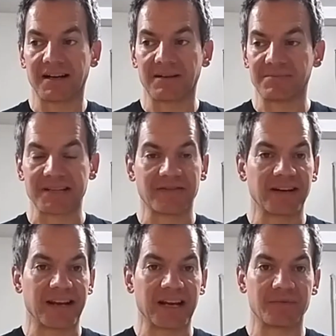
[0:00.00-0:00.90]
Um,
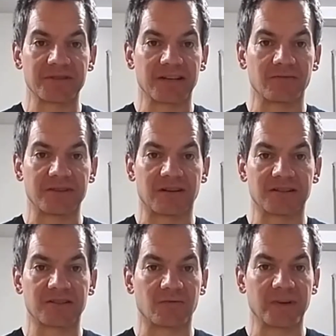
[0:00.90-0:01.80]
seventy to eighty percent of
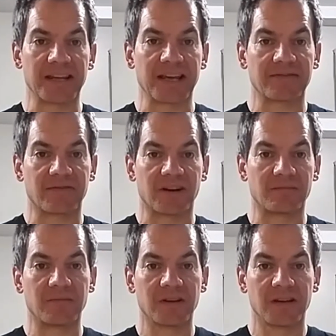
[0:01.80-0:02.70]
results that we get
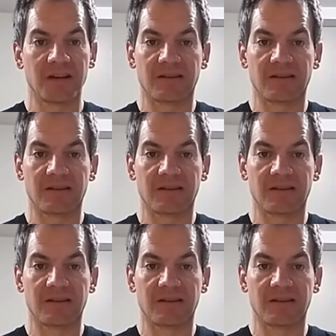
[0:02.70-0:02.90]
from,